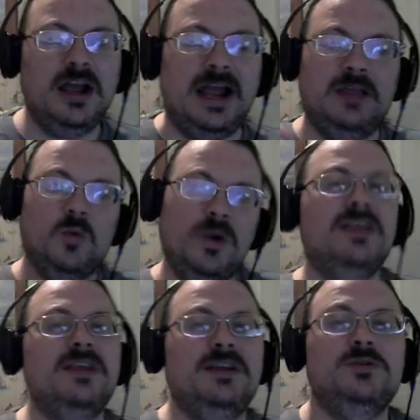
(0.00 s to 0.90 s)
and the way
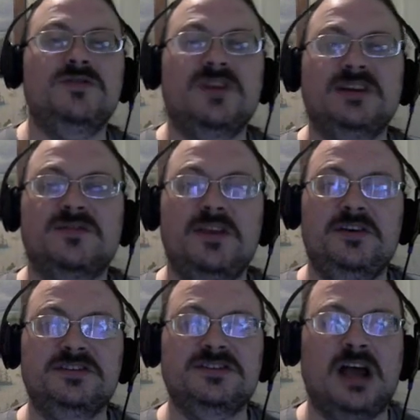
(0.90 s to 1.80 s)
that they do things for their
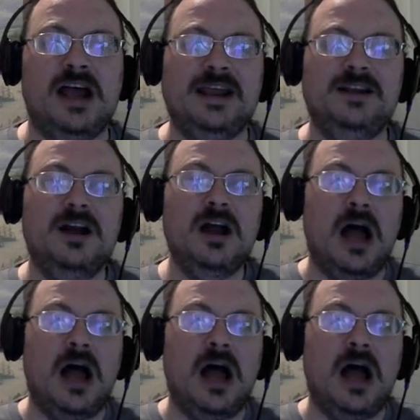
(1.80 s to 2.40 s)
design